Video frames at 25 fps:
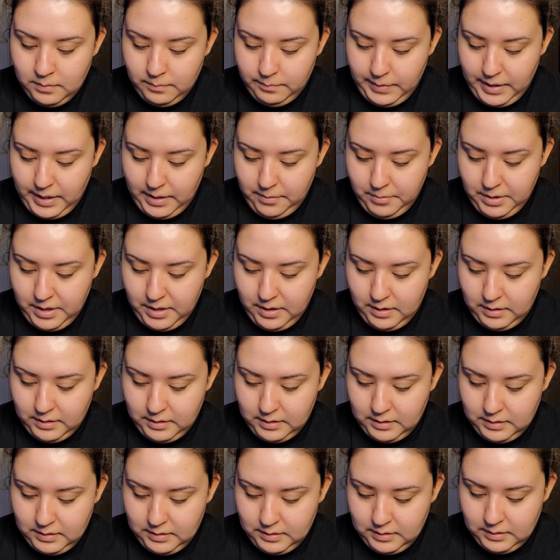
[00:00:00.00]
by
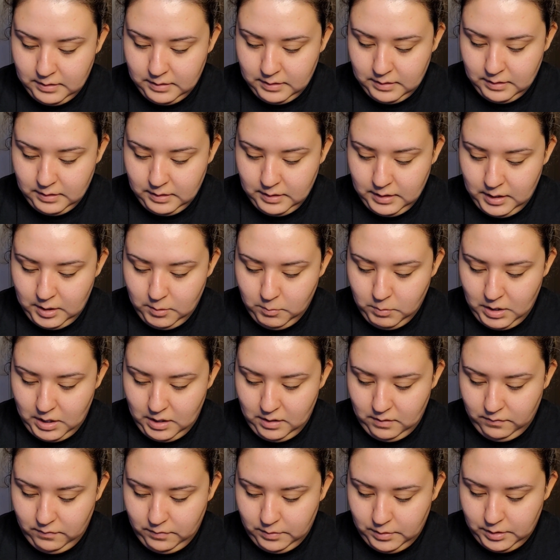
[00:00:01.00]
Rihanna
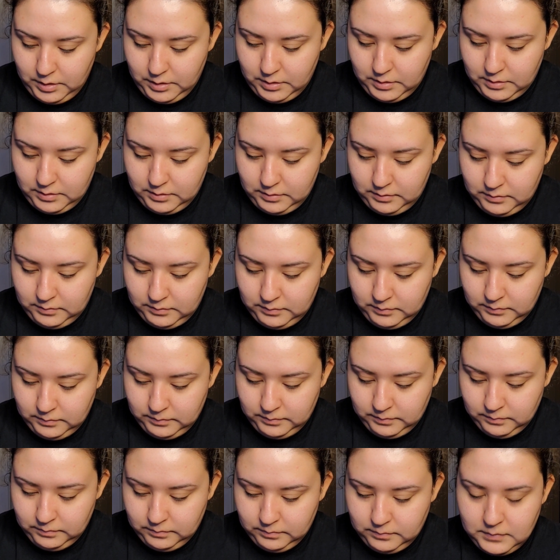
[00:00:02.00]
Kilowatt Foil.
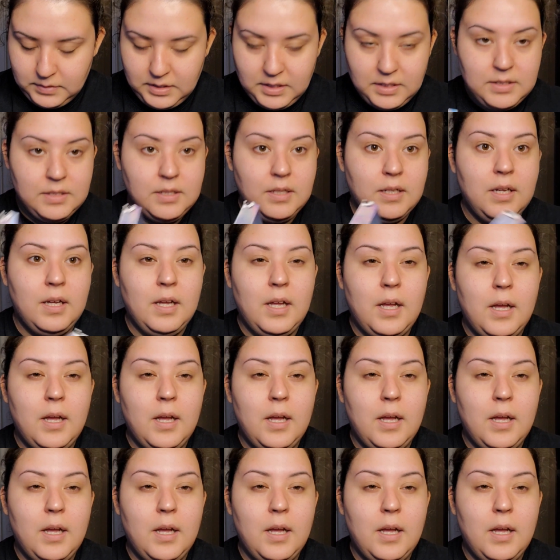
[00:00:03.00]
It's a